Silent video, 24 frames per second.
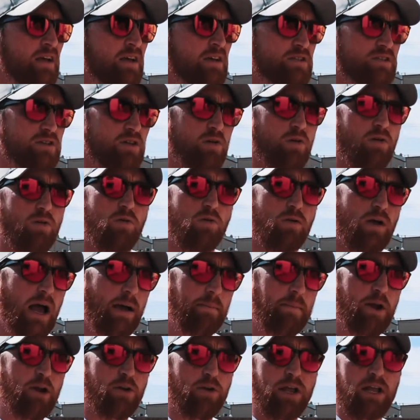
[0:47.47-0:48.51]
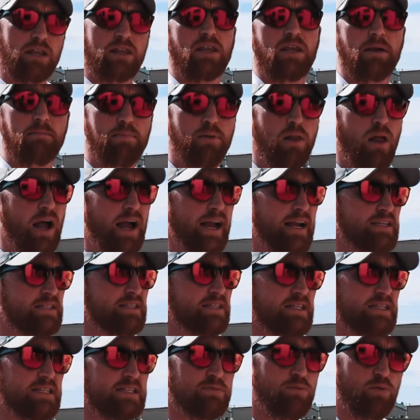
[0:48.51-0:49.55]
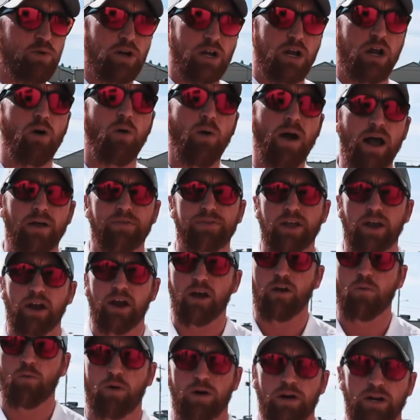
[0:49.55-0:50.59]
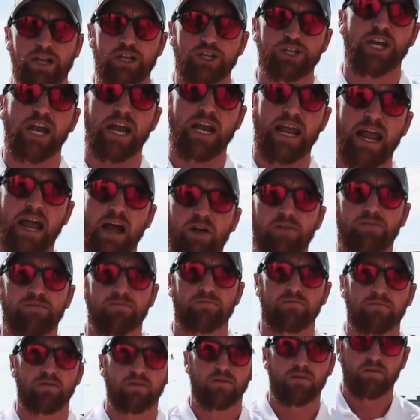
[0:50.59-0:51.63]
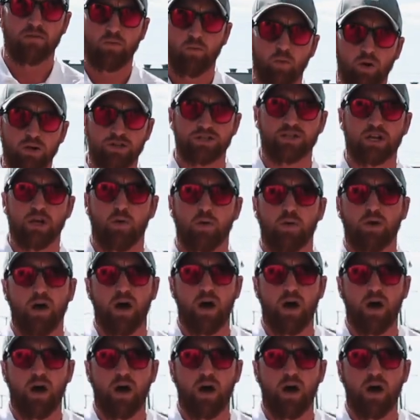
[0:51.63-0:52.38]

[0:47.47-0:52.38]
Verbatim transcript: So I'm here to get the appliances. We're gonna go out there, we're gonna check out what's going